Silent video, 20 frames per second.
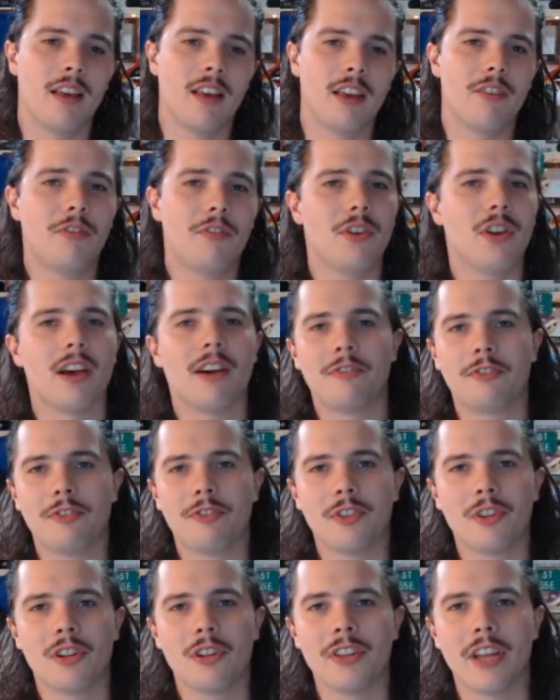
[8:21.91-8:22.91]
If you have
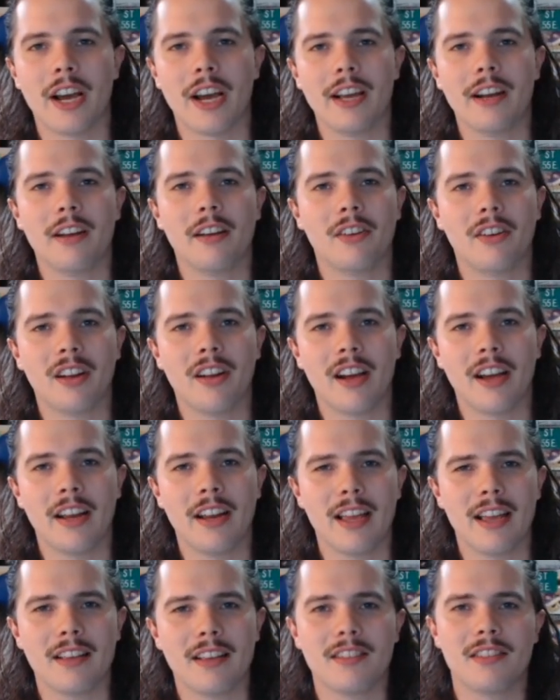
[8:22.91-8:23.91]
full 9 out of 9
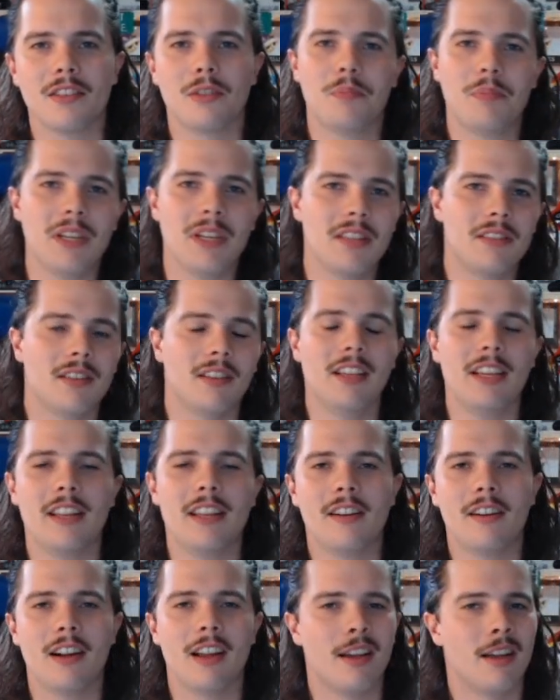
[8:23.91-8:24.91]
eggs, you'll beat the
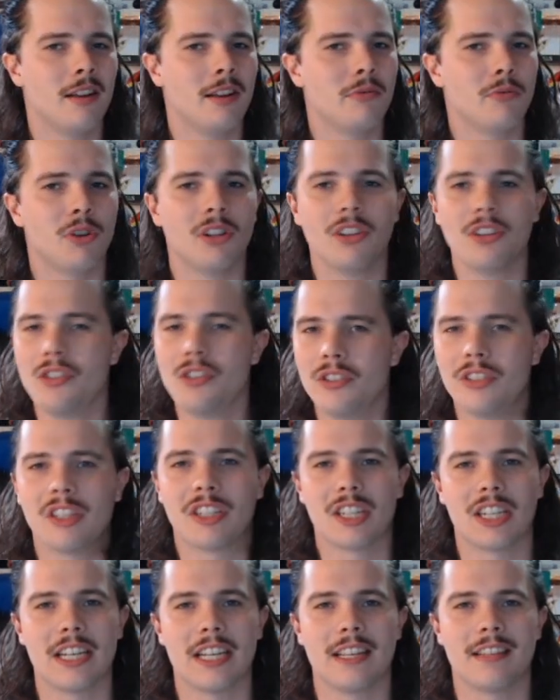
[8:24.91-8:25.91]
leader and will lose your
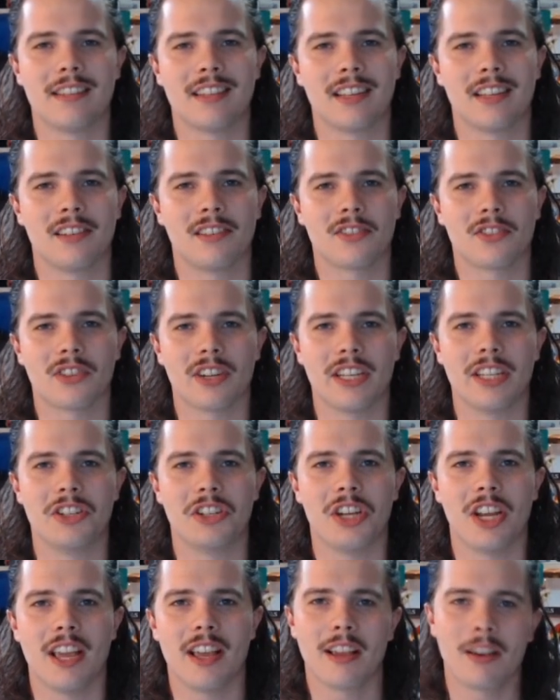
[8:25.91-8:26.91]
chance to get a
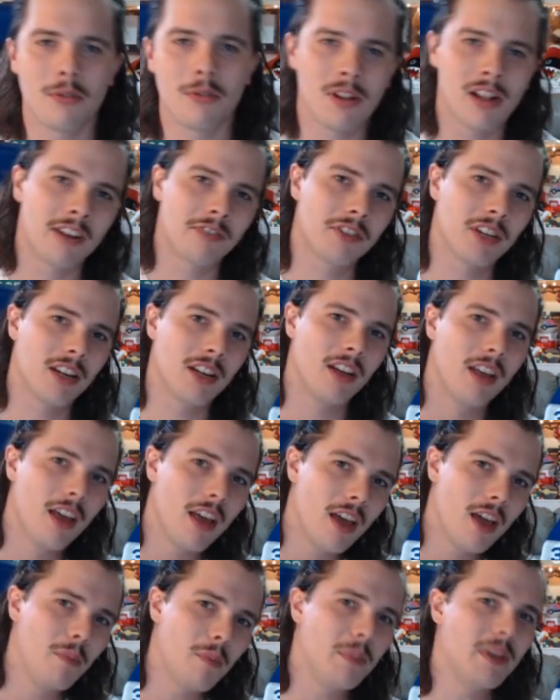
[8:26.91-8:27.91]
strange egg, and we'll have to
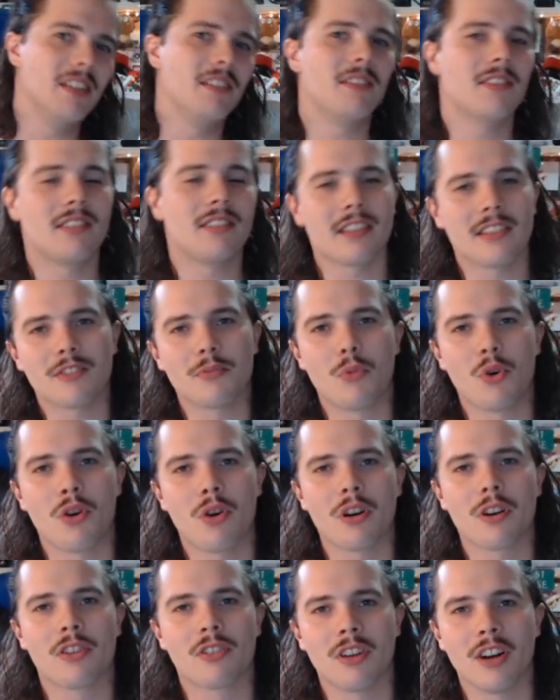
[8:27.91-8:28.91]
beat 6
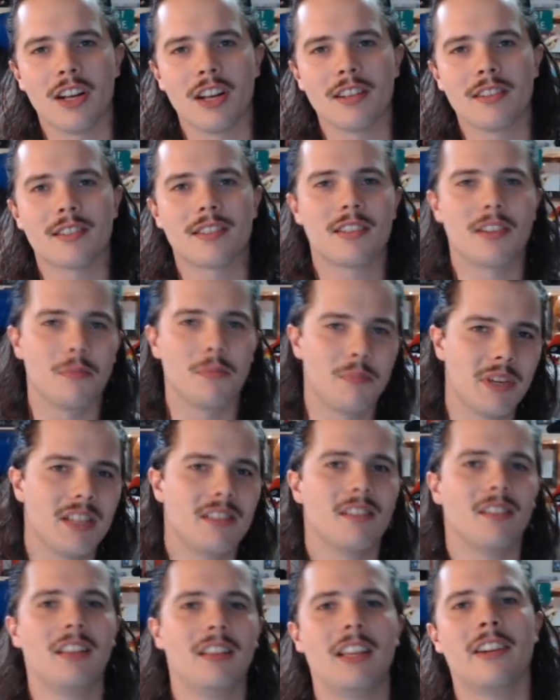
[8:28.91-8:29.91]
more grunts to
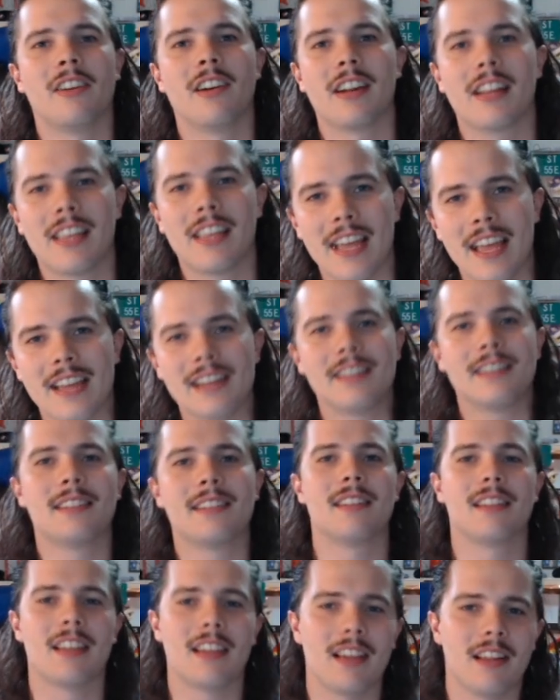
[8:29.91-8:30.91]
beat the leader again
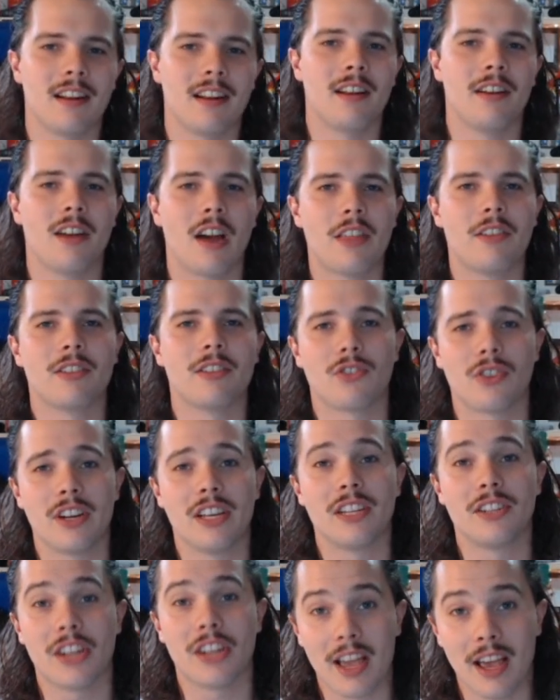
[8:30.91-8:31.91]
to get another
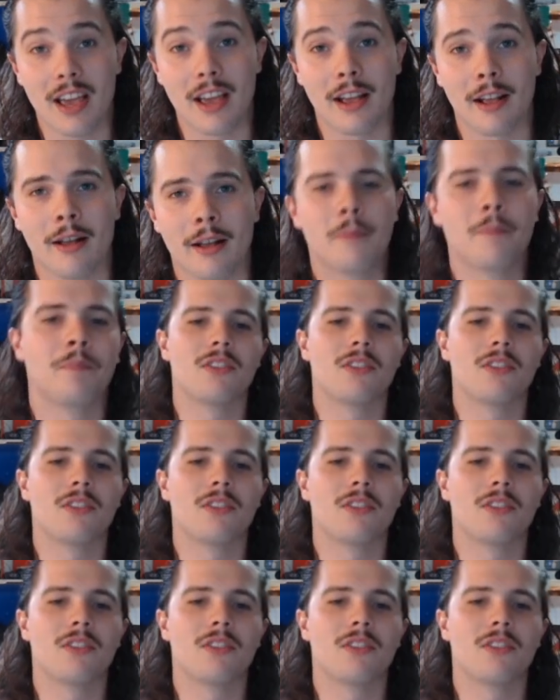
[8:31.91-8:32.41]
strange egg.